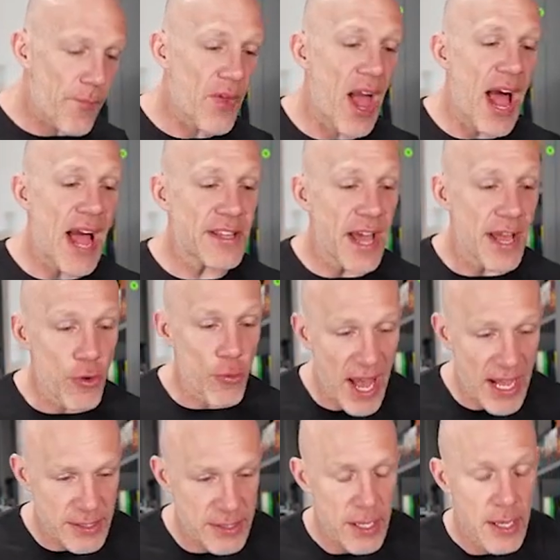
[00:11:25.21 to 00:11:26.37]
I
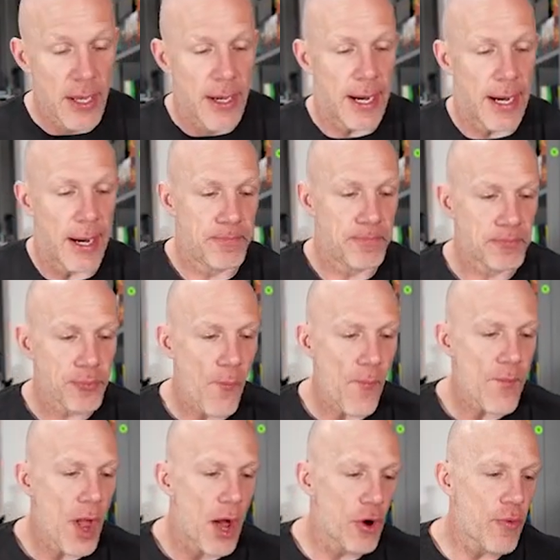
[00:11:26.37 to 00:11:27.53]
digress. A
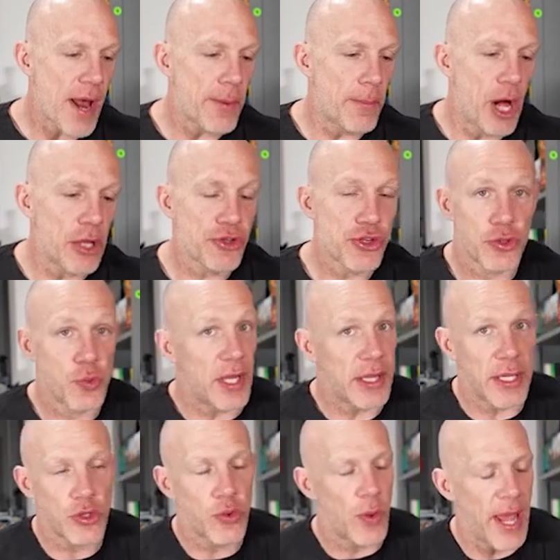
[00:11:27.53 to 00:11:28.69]
Grand Abolisher is what, like
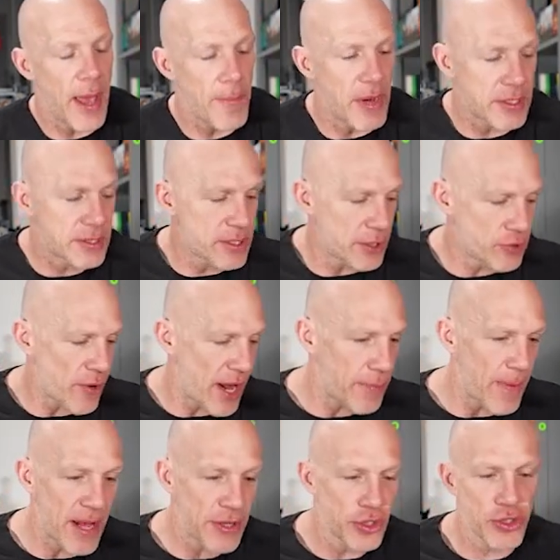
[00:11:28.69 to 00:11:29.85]
28 bucks? A Drannith
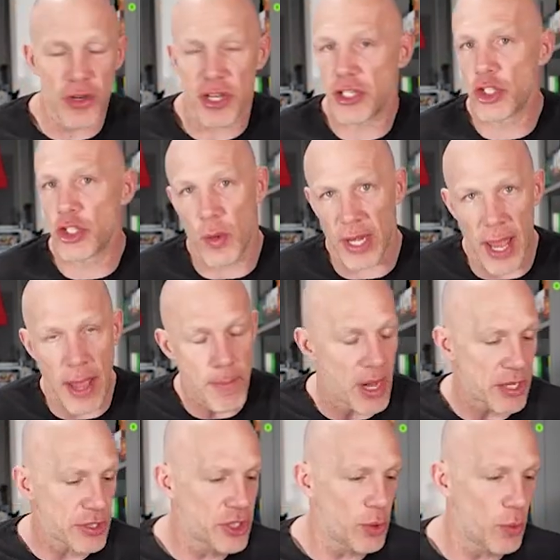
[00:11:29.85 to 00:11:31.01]
Magistrate's 28
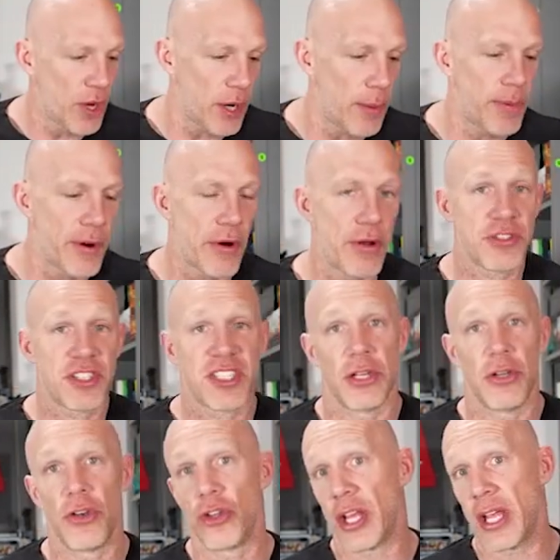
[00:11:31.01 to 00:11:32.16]
bucks. You want an Imperial Seal,
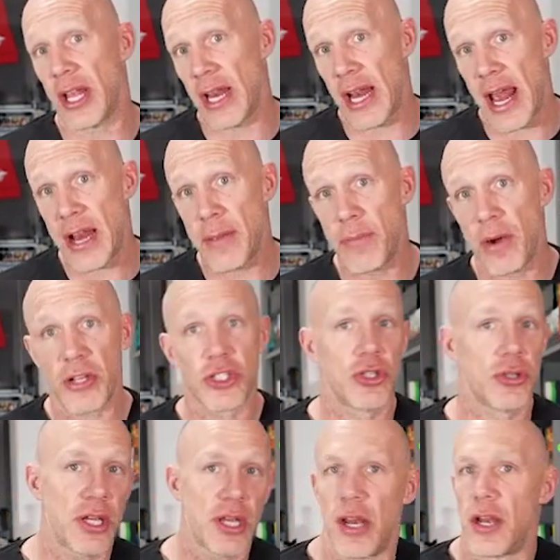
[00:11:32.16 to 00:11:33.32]
you're looking at 80 bucks. You're
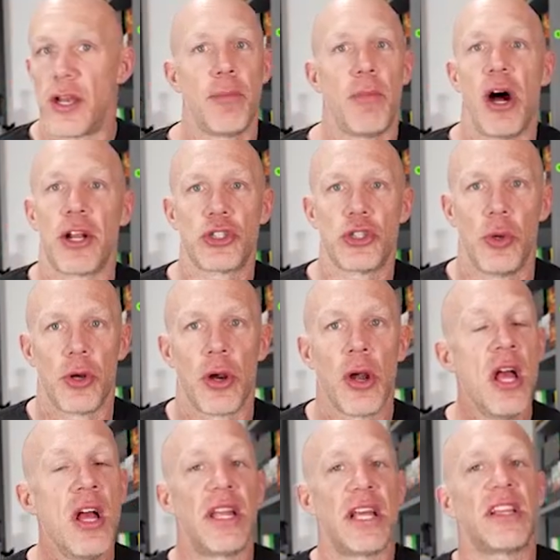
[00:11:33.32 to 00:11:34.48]
looking at a Demonic Tutor.
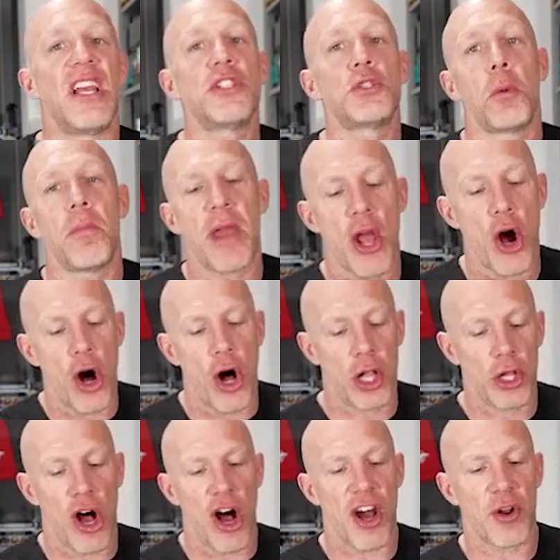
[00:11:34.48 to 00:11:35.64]
Like these would be all
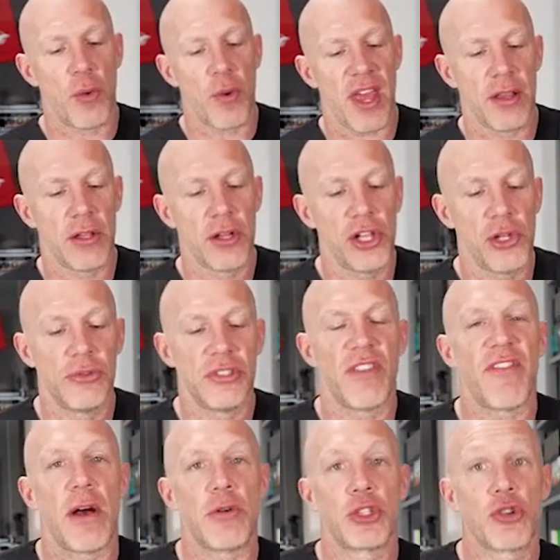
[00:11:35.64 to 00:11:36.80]
auto includes if
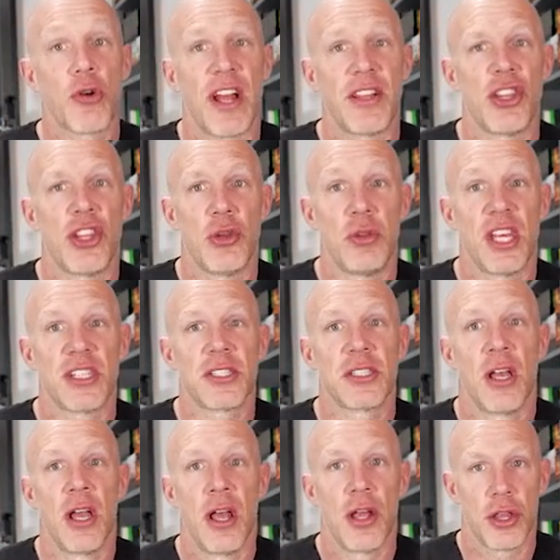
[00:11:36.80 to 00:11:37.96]
I was trying to do this
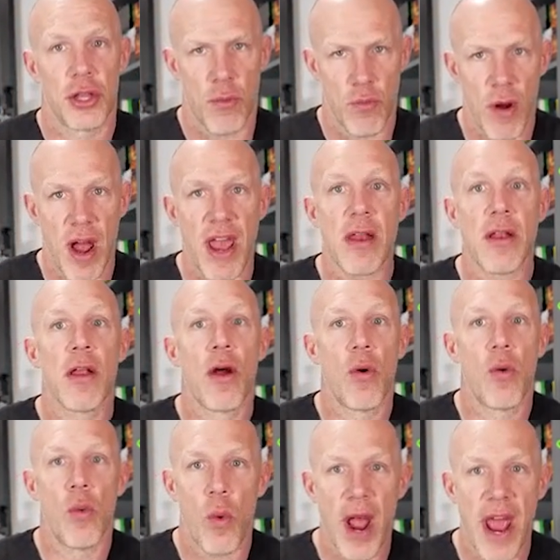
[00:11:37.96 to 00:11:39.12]
the right
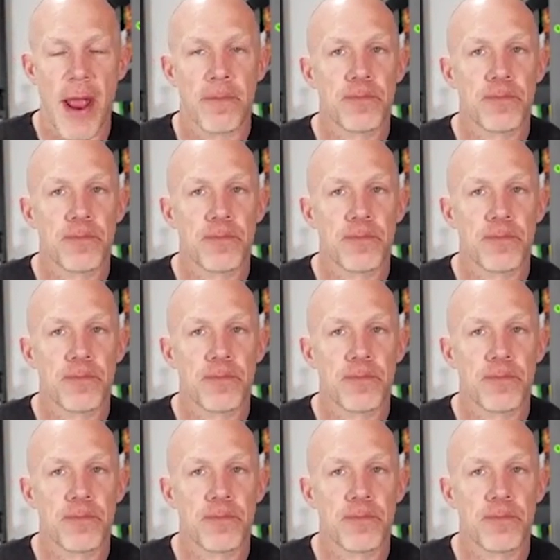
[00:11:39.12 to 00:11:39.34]
way.